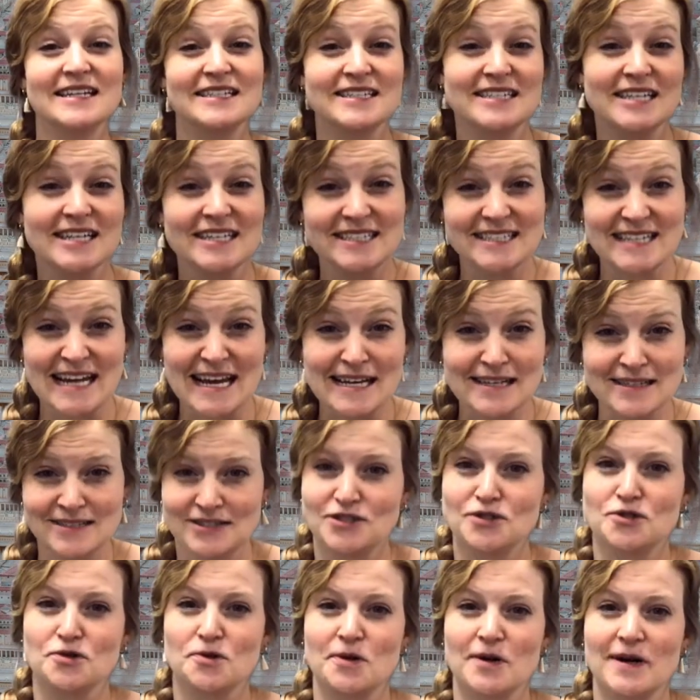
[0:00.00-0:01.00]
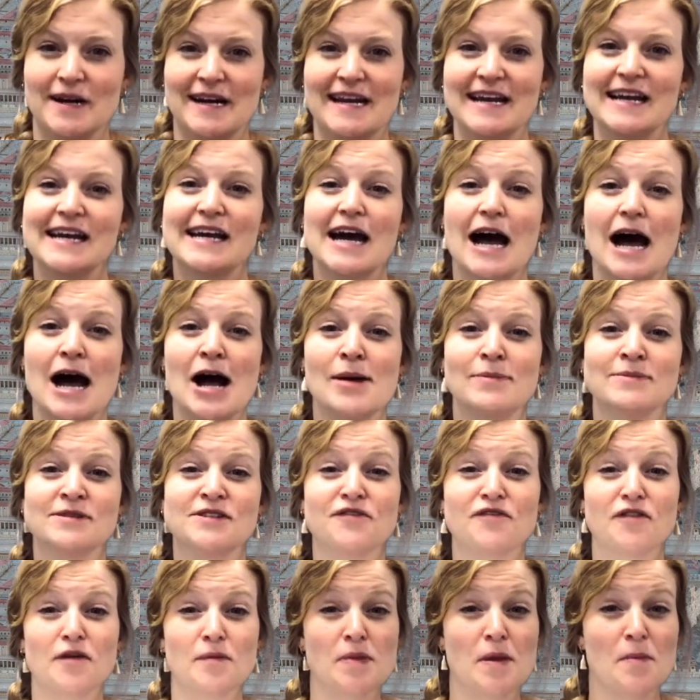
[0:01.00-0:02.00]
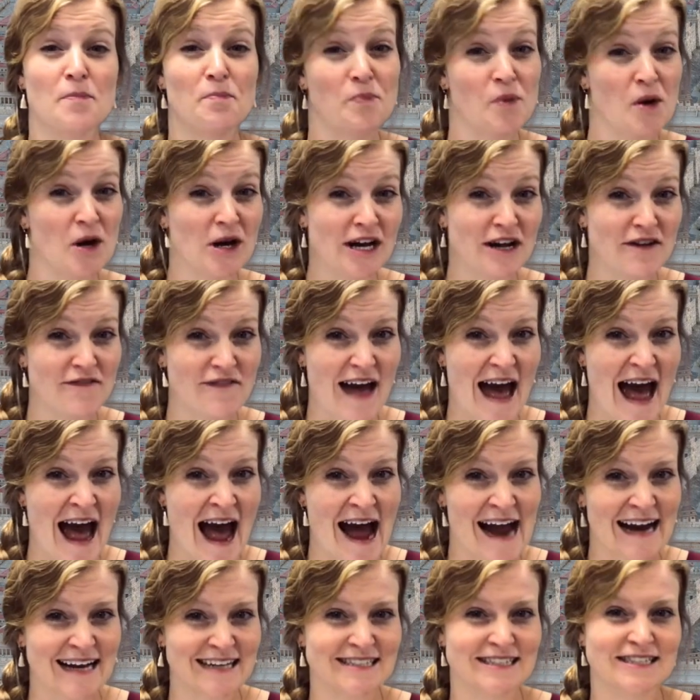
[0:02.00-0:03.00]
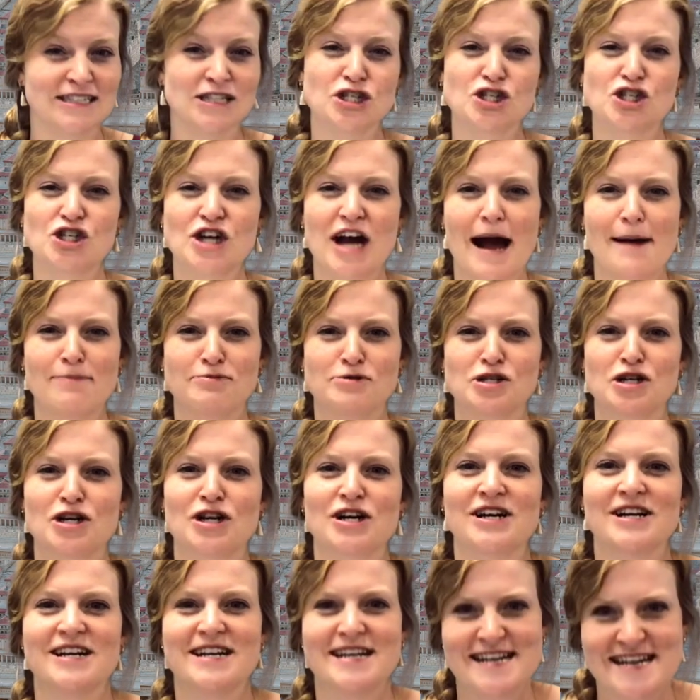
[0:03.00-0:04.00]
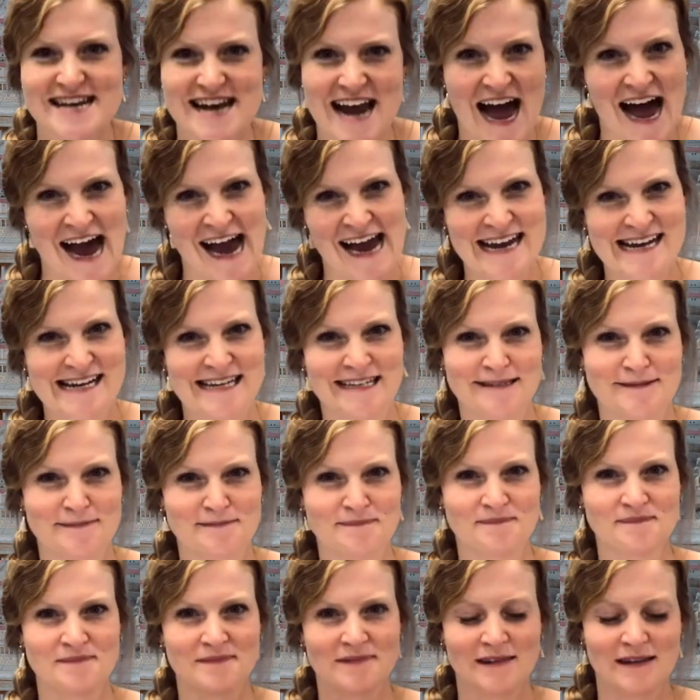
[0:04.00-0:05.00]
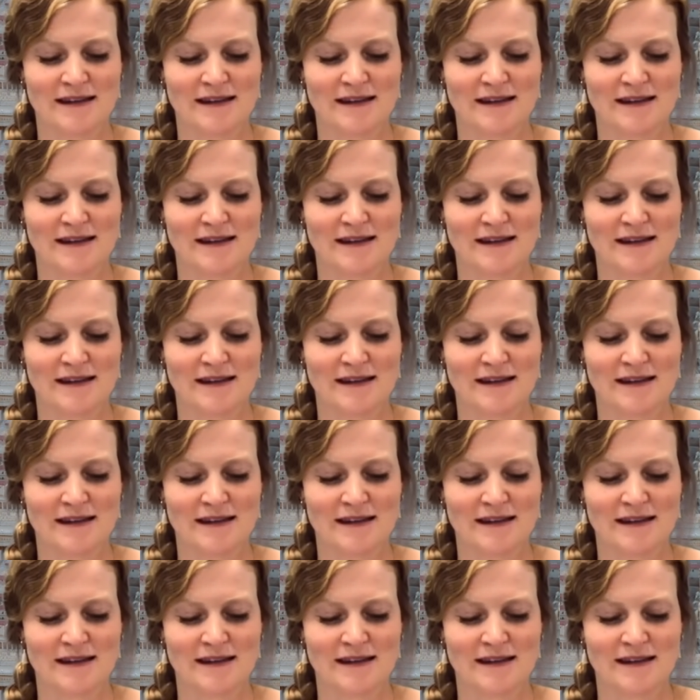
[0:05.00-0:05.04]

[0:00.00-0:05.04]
Today's story comes from the book of Acts, chapter 9.